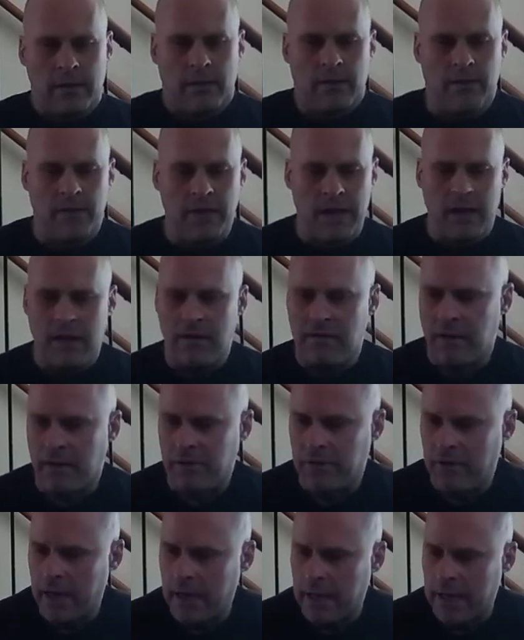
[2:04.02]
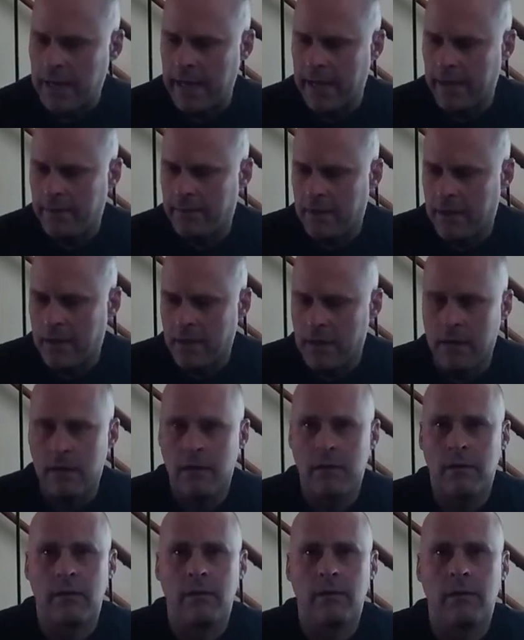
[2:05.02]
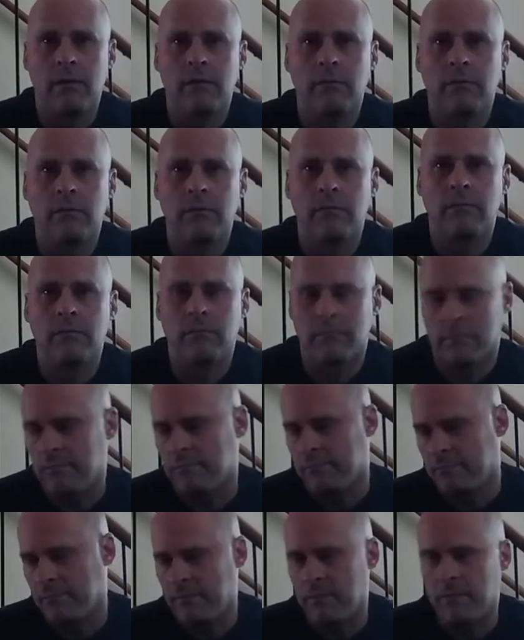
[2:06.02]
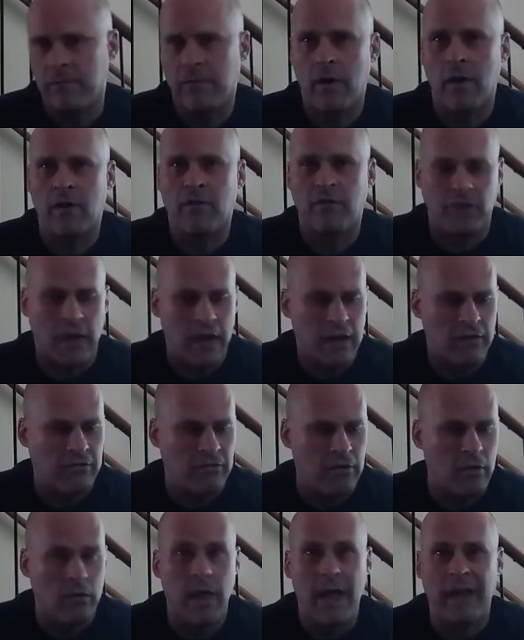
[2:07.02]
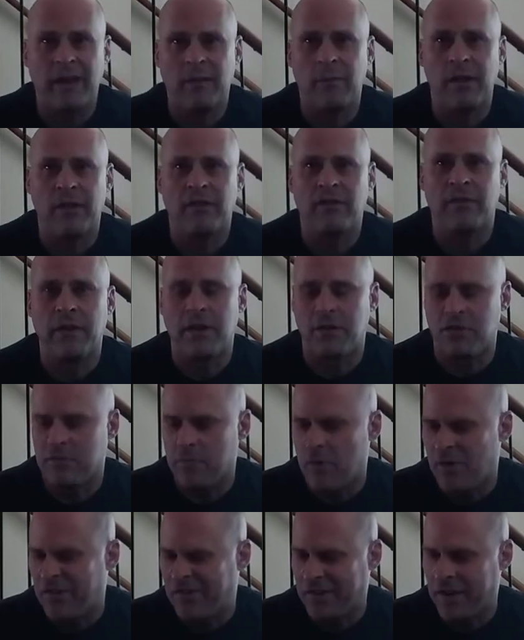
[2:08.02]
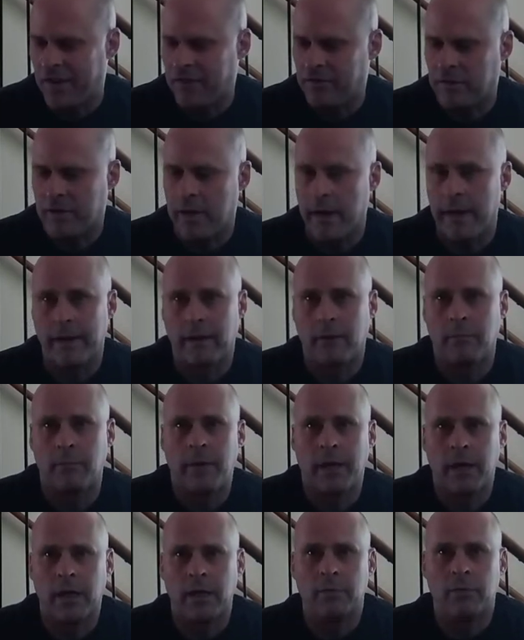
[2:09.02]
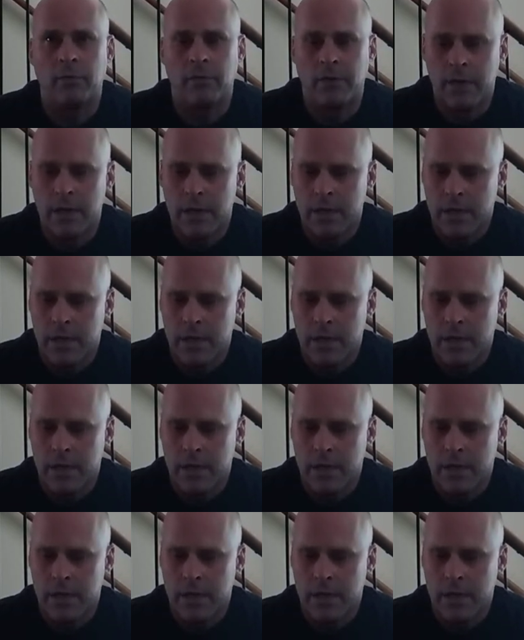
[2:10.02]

these I think had the, as far as stands go, had the best features. Most stands are kind of comparable.